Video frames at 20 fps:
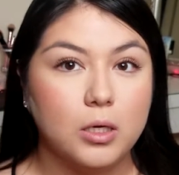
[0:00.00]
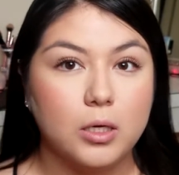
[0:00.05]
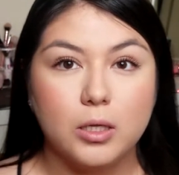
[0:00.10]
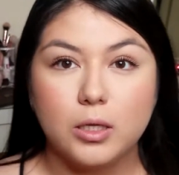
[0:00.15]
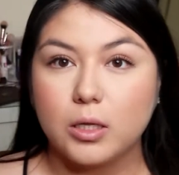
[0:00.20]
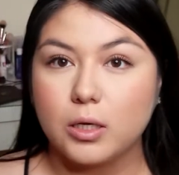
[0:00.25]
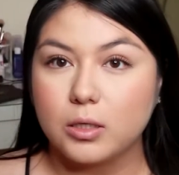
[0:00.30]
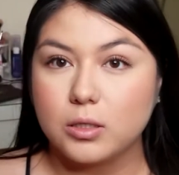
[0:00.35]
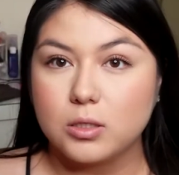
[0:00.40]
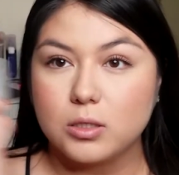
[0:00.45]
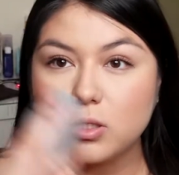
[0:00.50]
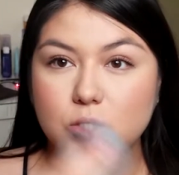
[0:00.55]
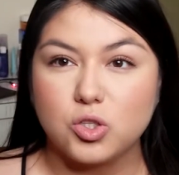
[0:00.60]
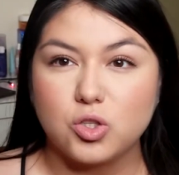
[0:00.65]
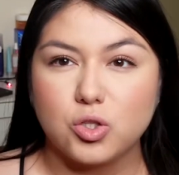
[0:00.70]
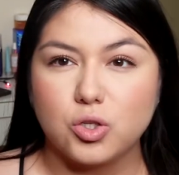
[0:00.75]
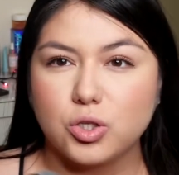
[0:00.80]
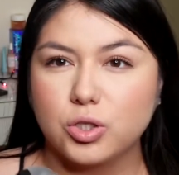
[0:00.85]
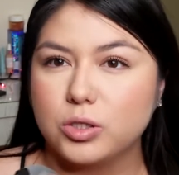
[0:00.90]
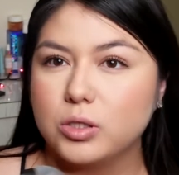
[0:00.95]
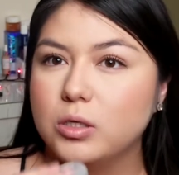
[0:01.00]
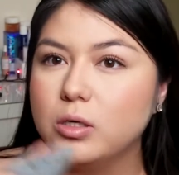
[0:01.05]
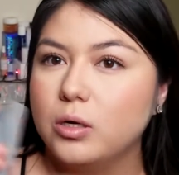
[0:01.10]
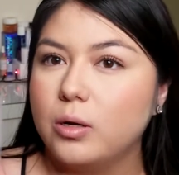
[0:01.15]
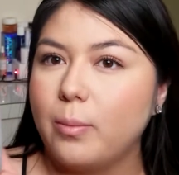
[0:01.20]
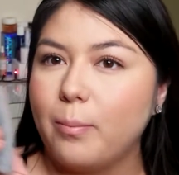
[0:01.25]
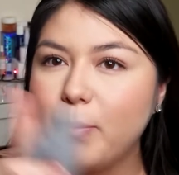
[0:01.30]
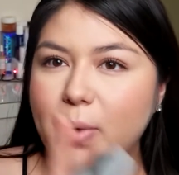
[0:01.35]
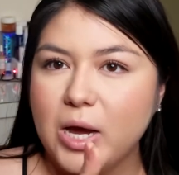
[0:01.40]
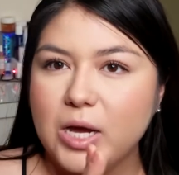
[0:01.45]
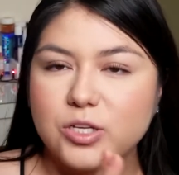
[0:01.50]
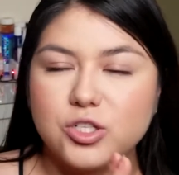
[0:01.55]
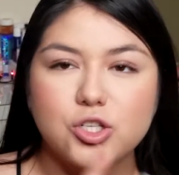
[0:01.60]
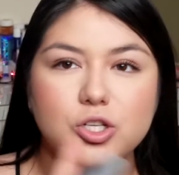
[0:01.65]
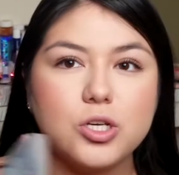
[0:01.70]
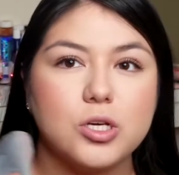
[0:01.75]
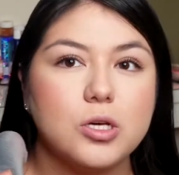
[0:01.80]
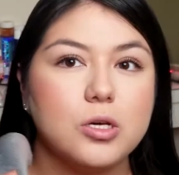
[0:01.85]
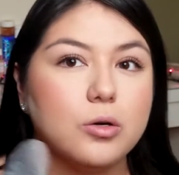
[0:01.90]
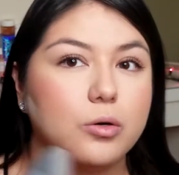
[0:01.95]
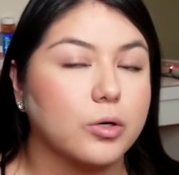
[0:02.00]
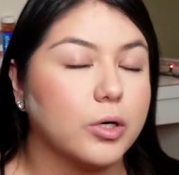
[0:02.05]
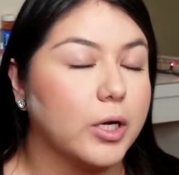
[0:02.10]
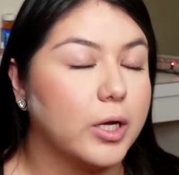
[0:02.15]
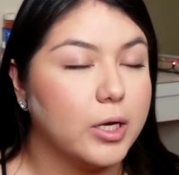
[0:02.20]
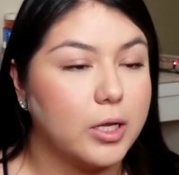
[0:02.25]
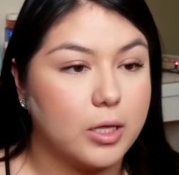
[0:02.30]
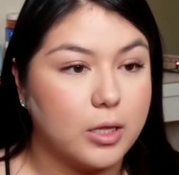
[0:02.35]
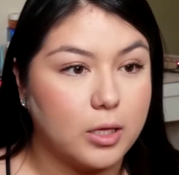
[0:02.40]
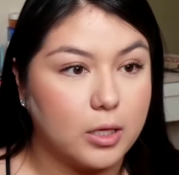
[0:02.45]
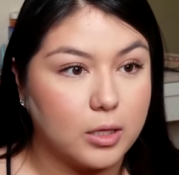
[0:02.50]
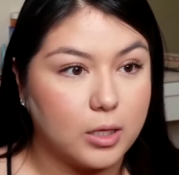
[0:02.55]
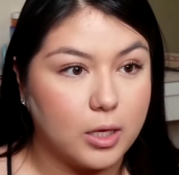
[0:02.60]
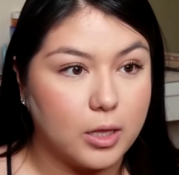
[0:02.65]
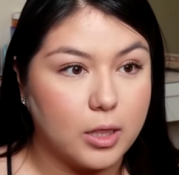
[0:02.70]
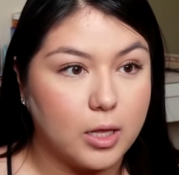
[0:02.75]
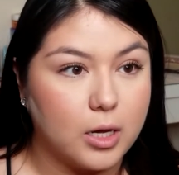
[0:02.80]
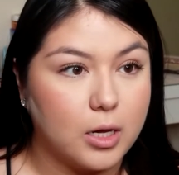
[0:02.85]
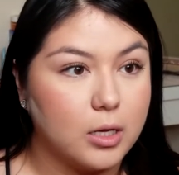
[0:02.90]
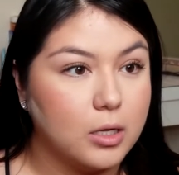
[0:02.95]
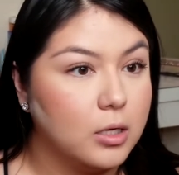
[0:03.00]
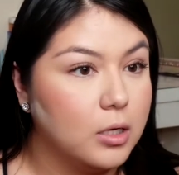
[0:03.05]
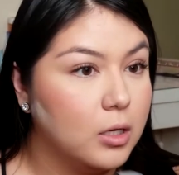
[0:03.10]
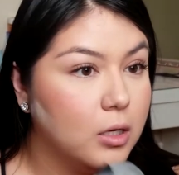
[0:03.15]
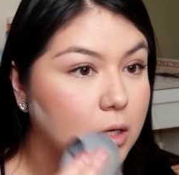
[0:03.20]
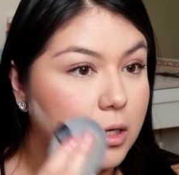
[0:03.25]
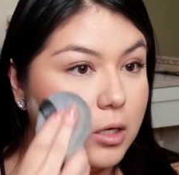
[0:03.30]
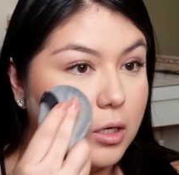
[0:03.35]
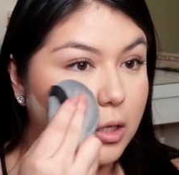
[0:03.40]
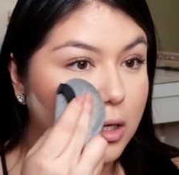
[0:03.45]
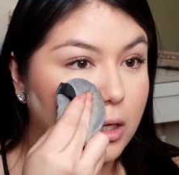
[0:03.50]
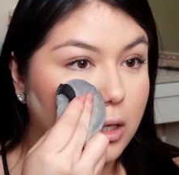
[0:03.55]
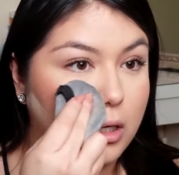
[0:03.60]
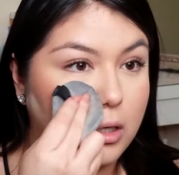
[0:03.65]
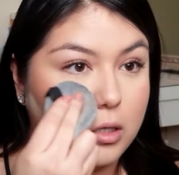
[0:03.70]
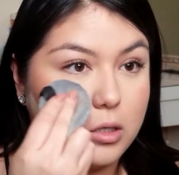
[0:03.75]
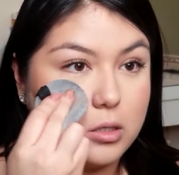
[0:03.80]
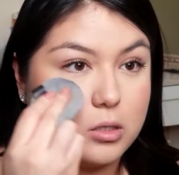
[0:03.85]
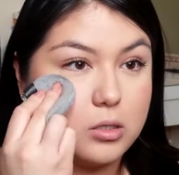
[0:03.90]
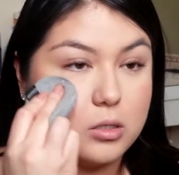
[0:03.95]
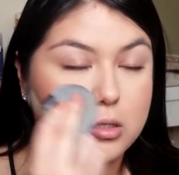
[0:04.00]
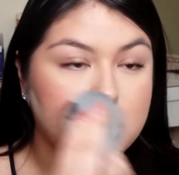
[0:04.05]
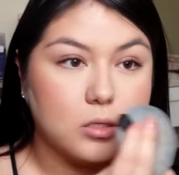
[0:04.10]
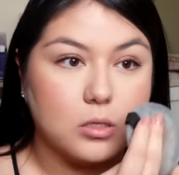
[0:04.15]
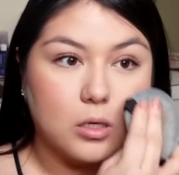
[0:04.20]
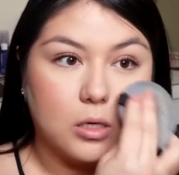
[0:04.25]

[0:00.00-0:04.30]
Like it doesn't look patchy or anything like that, and